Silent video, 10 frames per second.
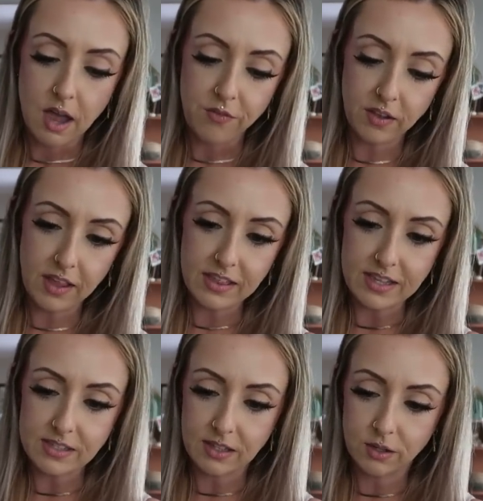I feel like
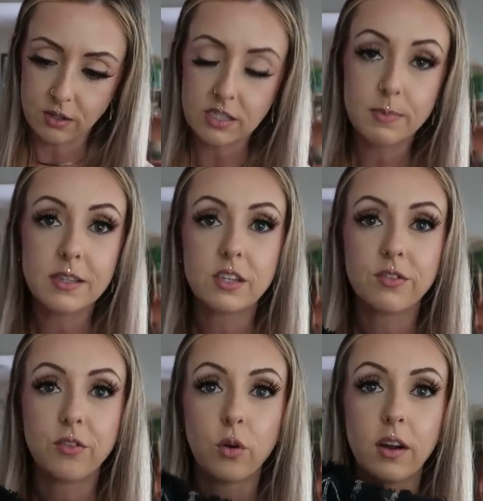that's a little
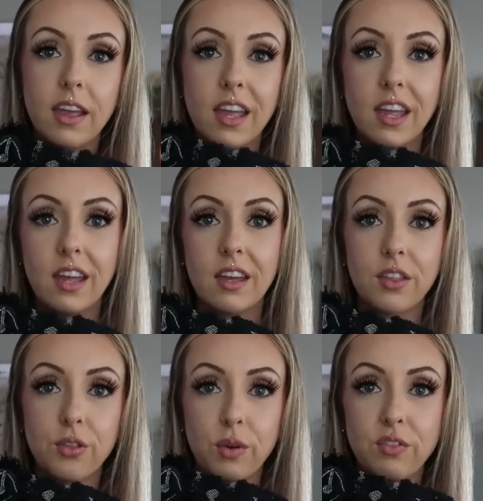expensive for a
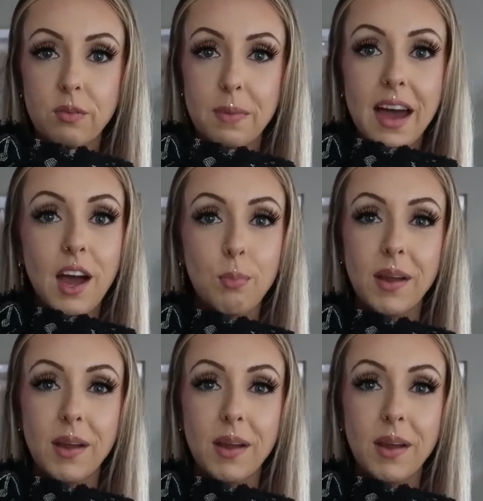thrifted bag,